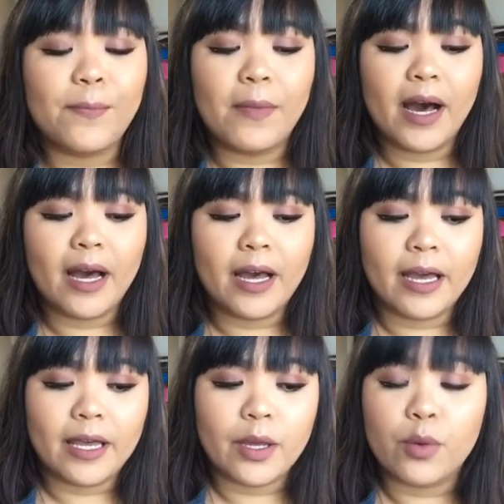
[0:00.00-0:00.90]

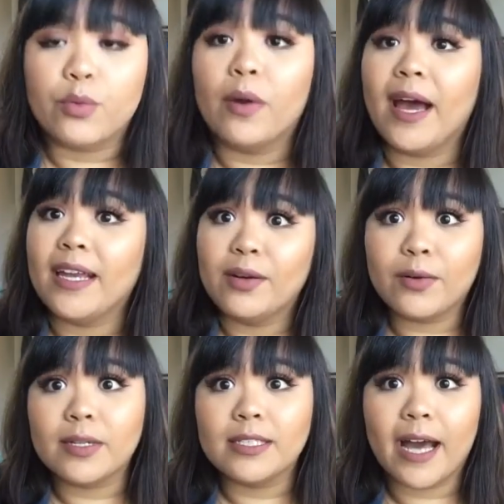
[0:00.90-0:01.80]
my ride
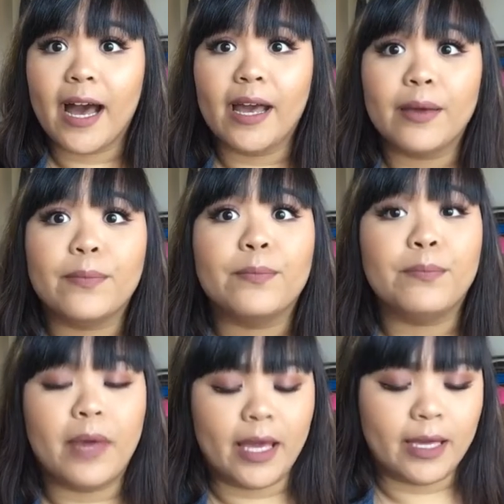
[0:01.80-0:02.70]
or die
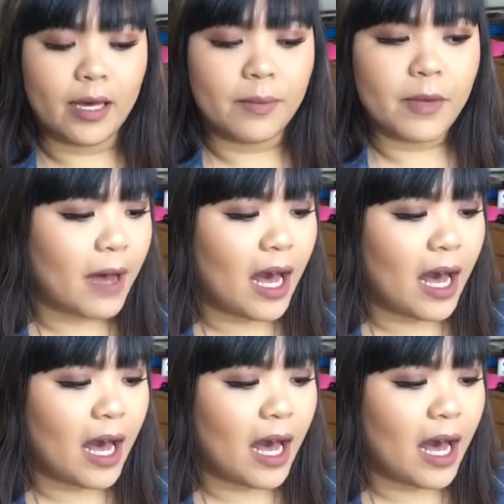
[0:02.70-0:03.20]
makeup.